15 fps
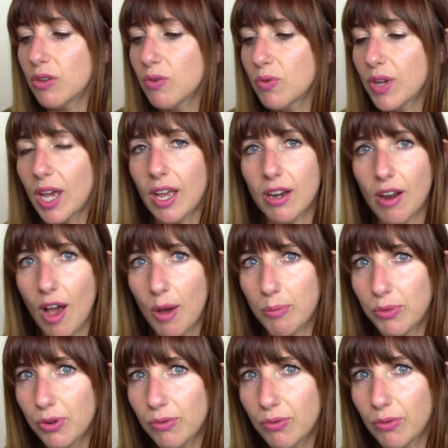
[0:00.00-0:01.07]
you cannot
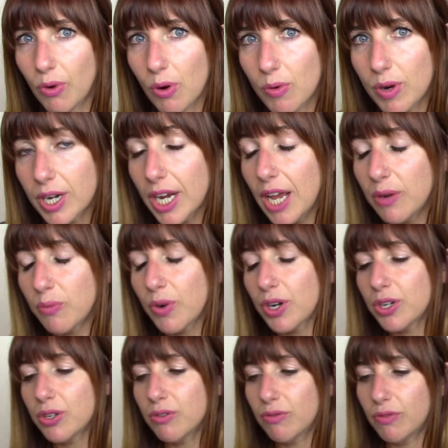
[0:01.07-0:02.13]
move forward and where
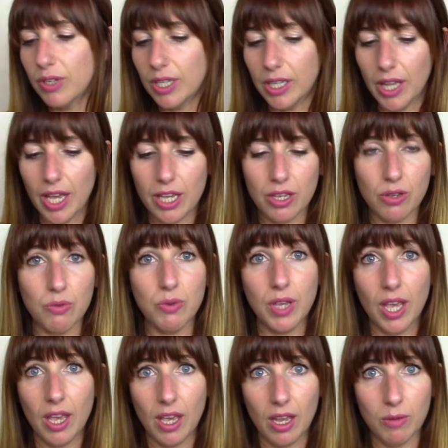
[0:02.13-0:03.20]
do you feel like you
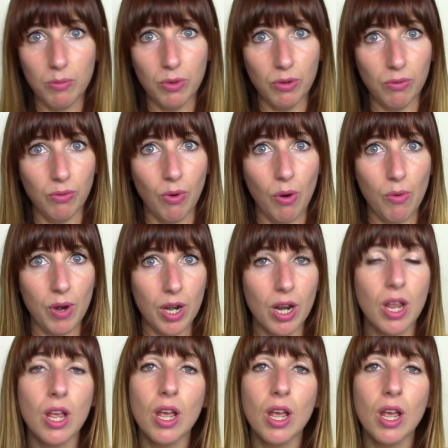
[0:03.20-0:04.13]
can move forward?